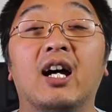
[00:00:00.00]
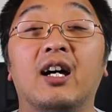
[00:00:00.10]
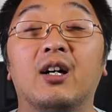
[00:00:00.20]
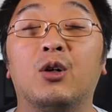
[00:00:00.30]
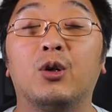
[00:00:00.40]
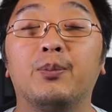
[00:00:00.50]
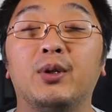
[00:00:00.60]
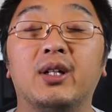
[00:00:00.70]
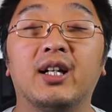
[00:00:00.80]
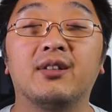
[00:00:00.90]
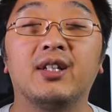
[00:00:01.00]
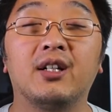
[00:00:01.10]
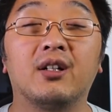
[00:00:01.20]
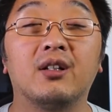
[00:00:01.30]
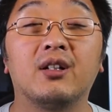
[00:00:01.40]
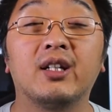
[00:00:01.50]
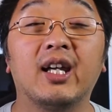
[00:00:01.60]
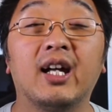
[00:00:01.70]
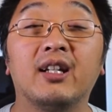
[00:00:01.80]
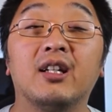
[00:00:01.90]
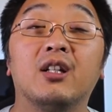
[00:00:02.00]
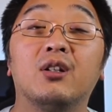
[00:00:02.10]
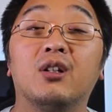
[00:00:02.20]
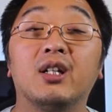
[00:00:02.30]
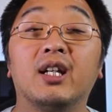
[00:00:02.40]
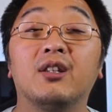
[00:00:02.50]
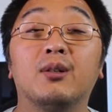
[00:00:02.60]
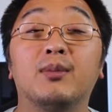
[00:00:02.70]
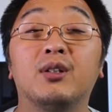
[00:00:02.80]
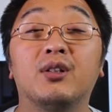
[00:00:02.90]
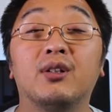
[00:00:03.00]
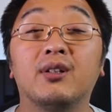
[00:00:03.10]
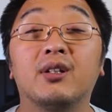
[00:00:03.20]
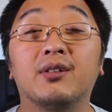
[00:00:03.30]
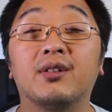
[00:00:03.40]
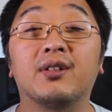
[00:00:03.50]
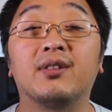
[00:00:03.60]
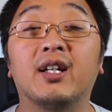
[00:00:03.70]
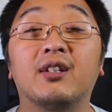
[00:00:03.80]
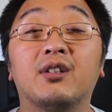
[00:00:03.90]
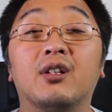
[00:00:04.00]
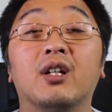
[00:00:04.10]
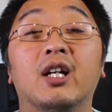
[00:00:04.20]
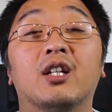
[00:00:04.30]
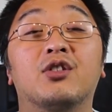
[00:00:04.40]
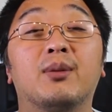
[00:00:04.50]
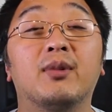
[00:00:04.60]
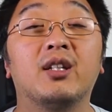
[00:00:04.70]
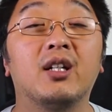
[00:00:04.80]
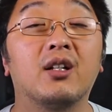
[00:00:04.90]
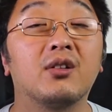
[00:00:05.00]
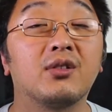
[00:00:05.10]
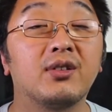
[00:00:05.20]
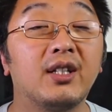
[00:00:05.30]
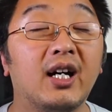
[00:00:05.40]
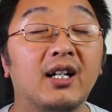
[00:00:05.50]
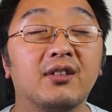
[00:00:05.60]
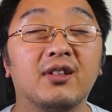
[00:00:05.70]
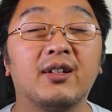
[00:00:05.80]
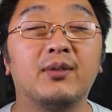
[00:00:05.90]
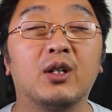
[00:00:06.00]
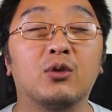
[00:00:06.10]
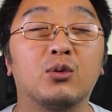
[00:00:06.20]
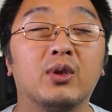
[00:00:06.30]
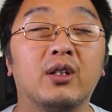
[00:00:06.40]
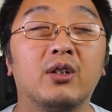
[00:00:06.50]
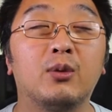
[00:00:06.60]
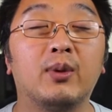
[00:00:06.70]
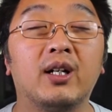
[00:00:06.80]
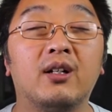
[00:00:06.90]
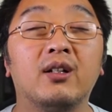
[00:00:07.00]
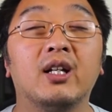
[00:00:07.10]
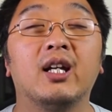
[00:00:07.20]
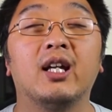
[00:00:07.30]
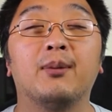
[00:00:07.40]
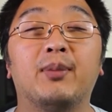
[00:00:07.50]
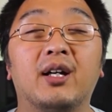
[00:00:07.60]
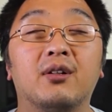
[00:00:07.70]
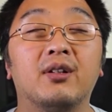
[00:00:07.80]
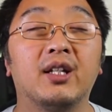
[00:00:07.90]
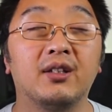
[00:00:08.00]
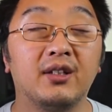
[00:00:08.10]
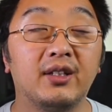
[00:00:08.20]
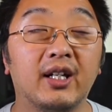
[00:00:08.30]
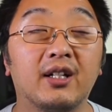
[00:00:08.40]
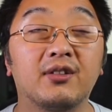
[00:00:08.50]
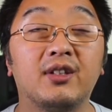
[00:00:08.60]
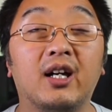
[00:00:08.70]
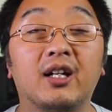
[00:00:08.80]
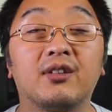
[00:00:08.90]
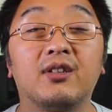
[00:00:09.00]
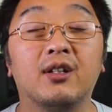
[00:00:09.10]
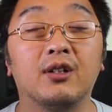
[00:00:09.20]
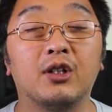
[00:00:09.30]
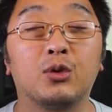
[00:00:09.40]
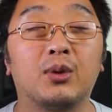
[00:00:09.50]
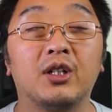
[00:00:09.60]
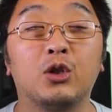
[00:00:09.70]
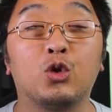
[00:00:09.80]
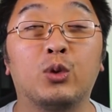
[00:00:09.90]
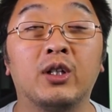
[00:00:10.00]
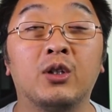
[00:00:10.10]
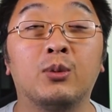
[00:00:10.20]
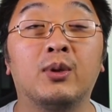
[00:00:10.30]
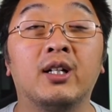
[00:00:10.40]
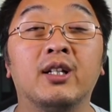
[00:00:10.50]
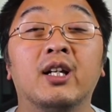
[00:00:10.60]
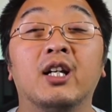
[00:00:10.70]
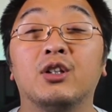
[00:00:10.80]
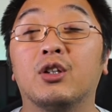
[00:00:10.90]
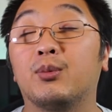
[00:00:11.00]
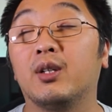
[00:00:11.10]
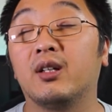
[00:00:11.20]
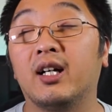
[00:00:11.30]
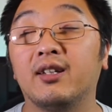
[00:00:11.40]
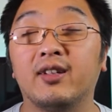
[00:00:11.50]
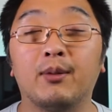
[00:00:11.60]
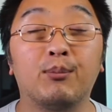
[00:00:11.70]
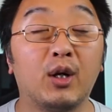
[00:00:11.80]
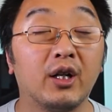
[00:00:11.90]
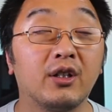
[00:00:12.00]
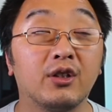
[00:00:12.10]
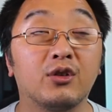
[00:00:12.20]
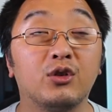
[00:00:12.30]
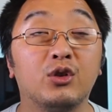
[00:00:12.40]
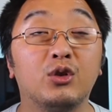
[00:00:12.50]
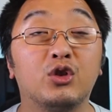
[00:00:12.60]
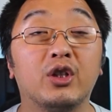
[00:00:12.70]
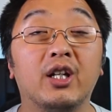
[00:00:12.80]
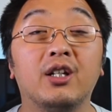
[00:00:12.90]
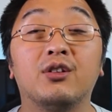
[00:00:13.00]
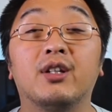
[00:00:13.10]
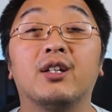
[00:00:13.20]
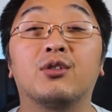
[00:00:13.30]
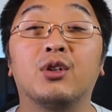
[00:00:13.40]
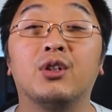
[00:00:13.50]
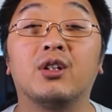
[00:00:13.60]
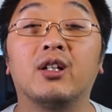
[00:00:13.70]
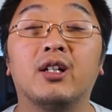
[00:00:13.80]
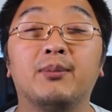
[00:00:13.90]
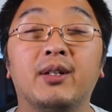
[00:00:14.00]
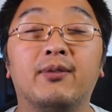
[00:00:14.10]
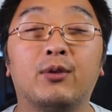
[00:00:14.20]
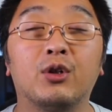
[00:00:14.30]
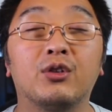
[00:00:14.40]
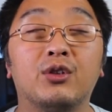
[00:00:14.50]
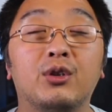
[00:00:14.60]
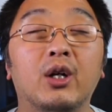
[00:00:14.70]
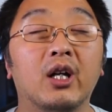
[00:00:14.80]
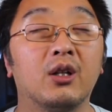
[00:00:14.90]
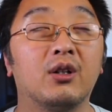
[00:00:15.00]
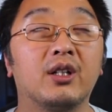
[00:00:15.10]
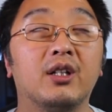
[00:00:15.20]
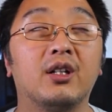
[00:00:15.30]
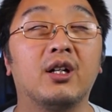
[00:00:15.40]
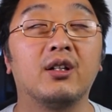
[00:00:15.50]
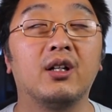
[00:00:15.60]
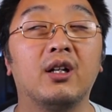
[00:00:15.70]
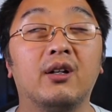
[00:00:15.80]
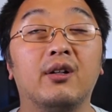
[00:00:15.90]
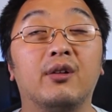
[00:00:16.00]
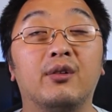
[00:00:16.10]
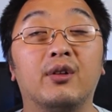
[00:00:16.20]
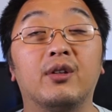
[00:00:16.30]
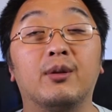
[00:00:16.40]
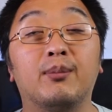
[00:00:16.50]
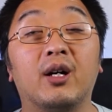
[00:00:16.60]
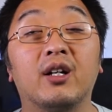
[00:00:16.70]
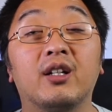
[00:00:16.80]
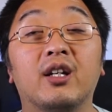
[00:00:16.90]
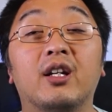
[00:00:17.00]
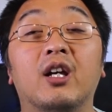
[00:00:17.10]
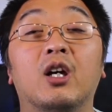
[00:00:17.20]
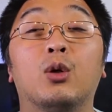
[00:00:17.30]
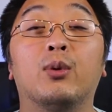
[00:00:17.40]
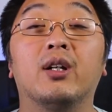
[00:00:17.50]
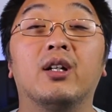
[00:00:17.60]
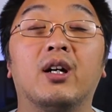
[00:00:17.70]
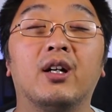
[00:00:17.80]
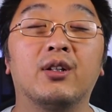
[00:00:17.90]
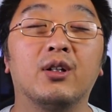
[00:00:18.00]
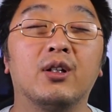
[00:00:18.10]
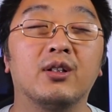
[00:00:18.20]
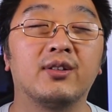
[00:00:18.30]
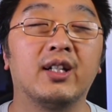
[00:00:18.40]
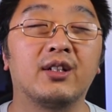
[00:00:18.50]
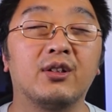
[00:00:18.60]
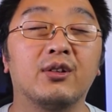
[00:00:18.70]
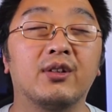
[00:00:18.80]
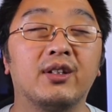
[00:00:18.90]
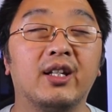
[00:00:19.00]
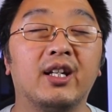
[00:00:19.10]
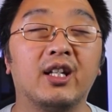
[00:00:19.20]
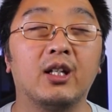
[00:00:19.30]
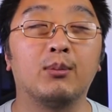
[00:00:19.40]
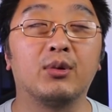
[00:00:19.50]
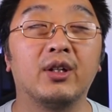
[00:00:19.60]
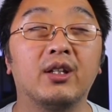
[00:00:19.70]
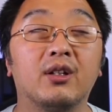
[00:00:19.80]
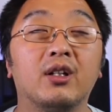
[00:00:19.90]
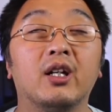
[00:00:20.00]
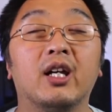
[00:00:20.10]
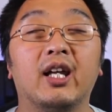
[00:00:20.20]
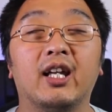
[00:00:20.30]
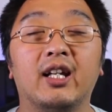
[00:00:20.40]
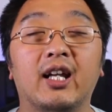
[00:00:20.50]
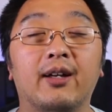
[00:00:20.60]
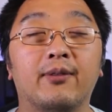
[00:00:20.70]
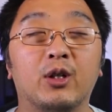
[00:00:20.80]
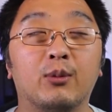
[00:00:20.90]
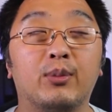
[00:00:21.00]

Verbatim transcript: I uh, hope you guys take a look at it. Look at the materials sector. Some of the other stocks have done really well, better than the tech stocks here in twenty twenty-one. Just realize that markets do change, and so you're going to be forced to look in other areas of the market when other sectors take a breather and have their